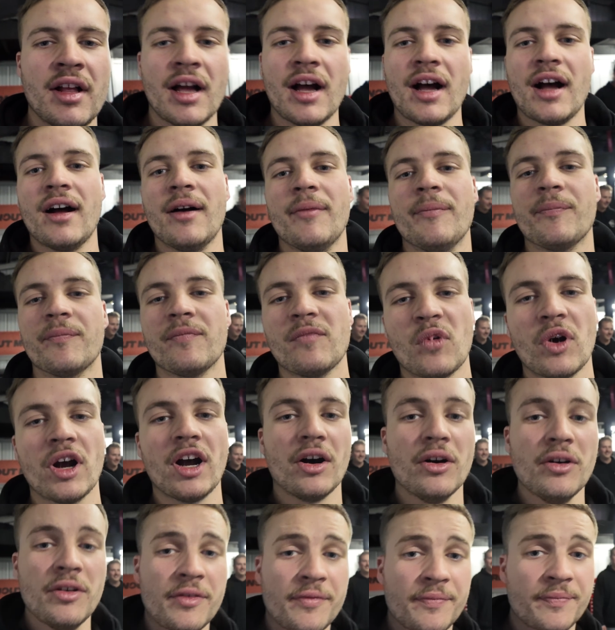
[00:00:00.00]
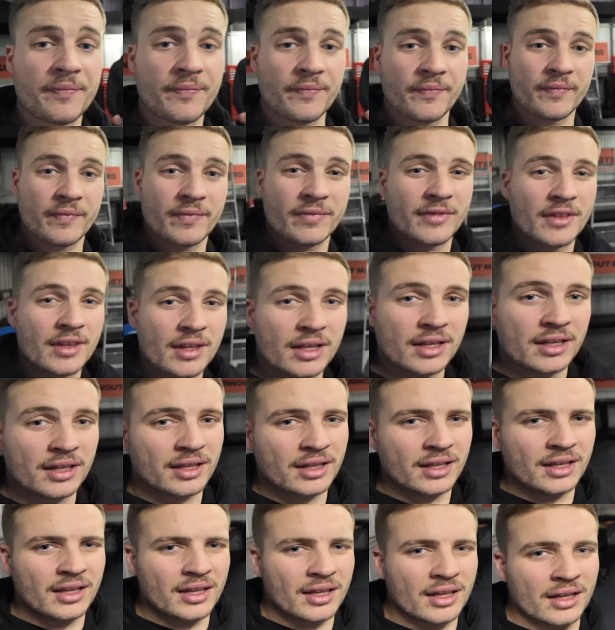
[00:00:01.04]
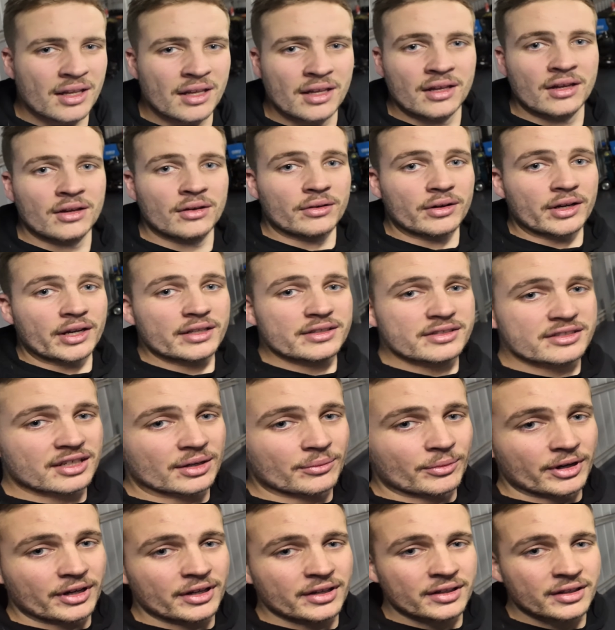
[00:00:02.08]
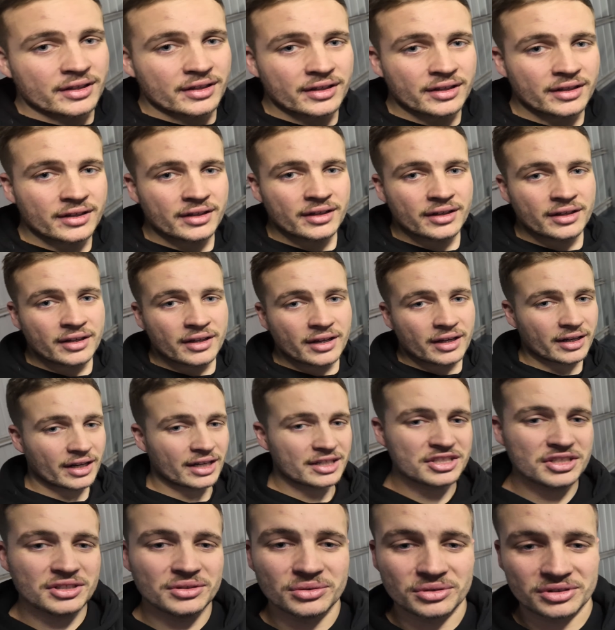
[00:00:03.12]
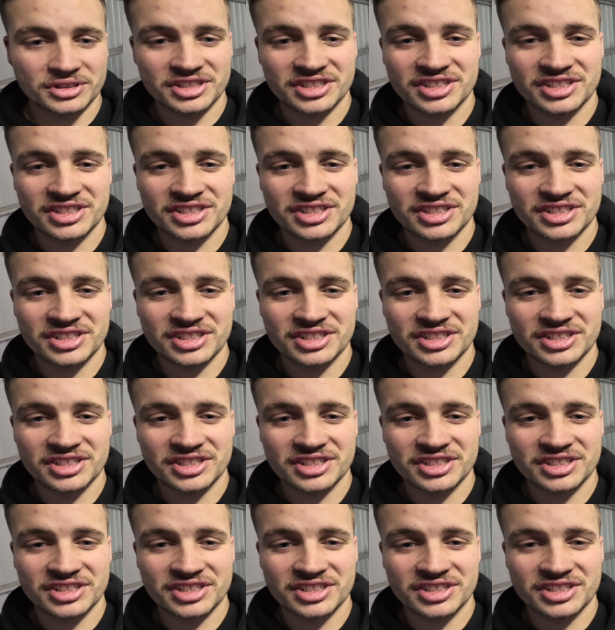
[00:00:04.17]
Well, we're getting somewhere. It actually looks